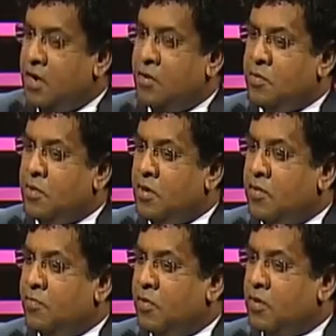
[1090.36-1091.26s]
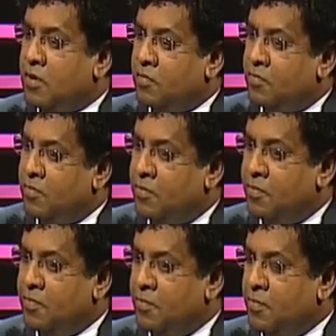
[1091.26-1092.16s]
Now, for
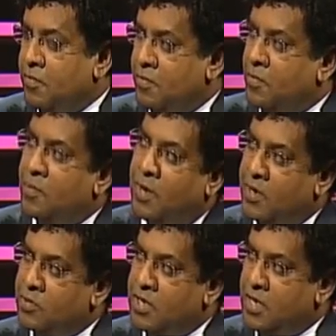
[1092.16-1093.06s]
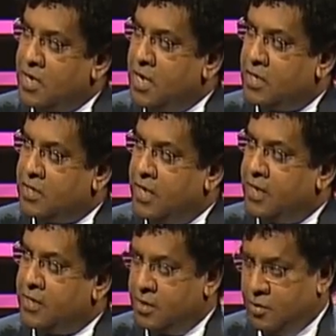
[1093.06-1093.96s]
what you said, yes, that
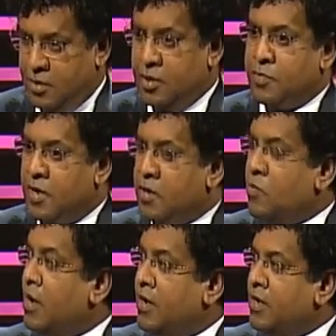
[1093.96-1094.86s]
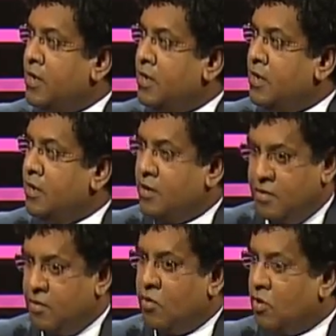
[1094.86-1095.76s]
is a disciplinary inquiry
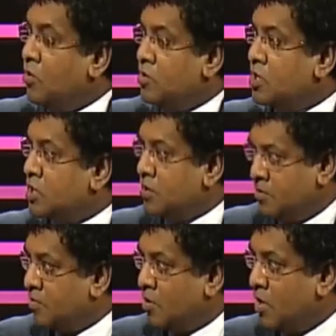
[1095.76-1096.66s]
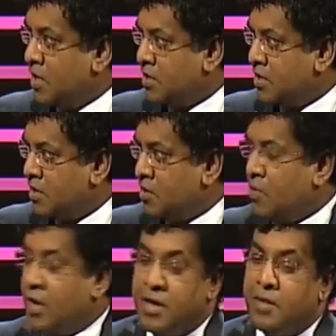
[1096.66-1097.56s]
or just a audit
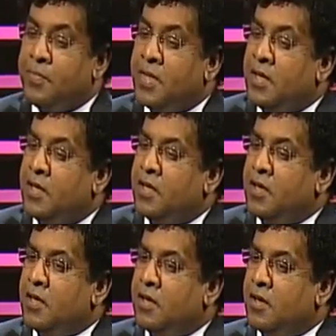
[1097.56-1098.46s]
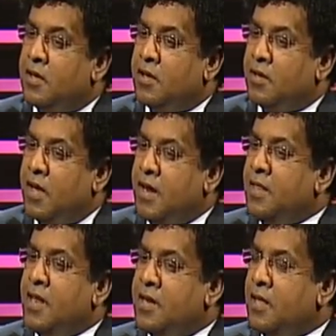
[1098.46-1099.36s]
inquiry,
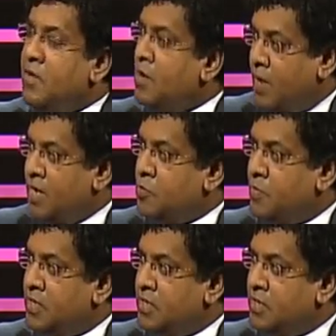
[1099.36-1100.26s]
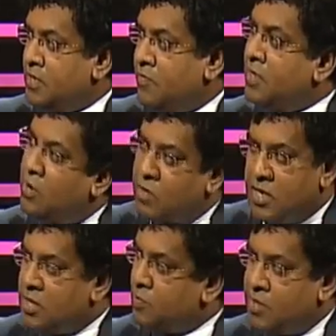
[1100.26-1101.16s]
and then giving a punishment without a
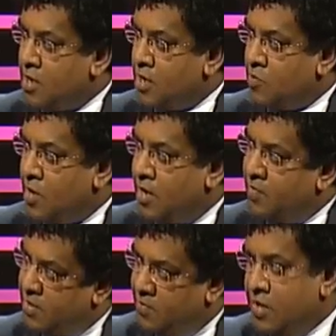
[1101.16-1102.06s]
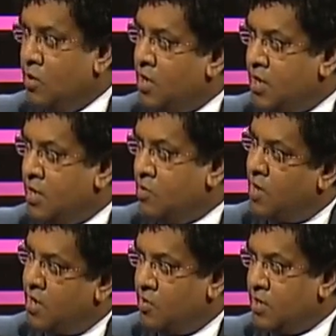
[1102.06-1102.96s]
disciplinary inquiry, with the audit
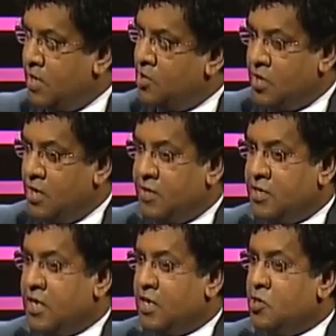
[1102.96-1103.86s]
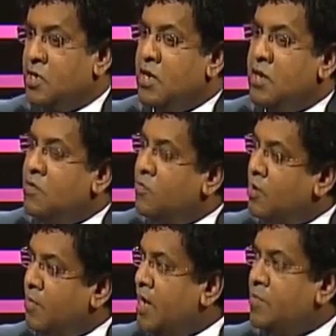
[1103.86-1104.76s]
inquiry or the initial investigation for
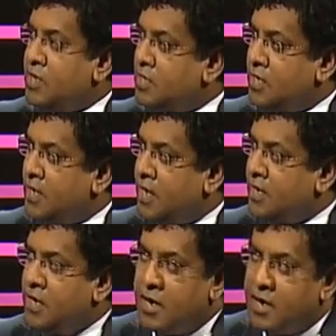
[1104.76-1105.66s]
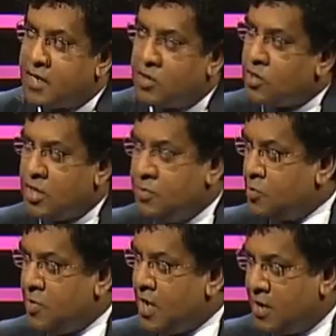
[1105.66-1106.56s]
a minor misconduct does not seem
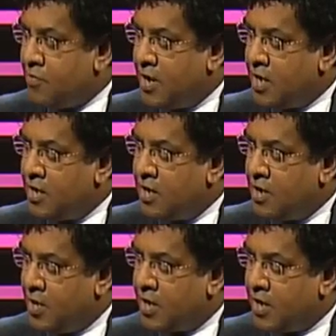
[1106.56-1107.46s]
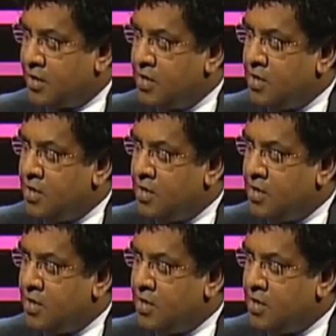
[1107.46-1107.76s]
to be unfair. Am I correct?